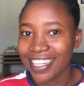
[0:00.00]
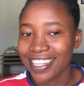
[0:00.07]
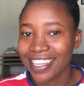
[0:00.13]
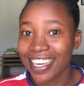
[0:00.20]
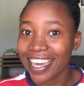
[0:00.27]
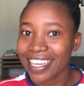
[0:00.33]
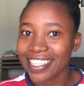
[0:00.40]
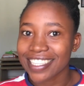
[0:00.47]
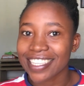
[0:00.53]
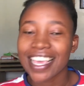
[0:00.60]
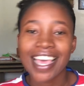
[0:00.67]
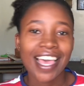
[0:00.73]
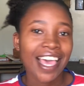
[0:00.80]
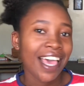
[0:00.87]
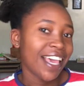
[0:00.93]
Yes,
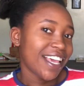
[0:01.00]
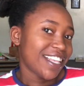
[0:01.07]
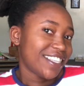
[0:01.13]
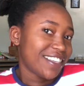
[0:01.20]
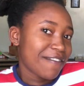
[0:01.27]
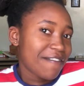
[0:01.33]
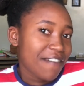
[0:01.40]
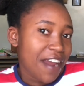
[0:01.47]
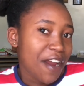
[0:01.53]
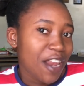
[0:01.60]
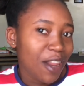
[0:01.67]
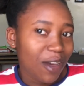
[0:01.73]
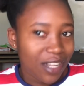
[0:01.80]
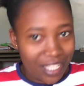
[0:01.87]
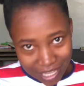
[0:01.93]
it's a very
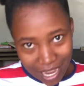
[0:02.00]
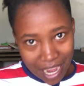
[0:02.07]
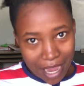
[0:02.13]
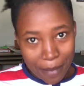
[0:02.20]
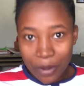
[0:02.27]
long time,